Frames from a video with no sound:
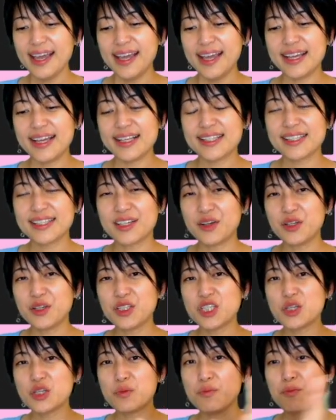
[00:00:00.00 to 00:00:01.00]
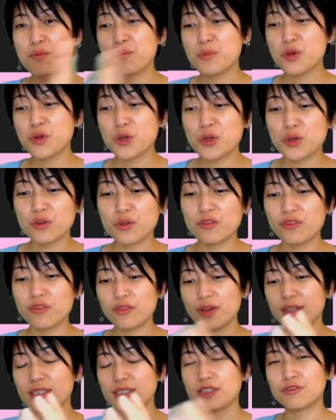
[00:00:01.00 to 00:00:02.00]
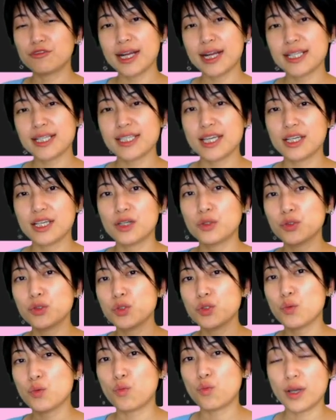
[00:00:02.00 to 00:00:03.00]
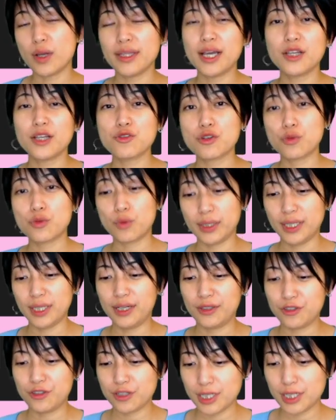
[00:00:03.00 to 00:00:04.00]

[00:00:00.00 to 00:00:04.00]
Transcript: it's going to move the rectangle to 100-100,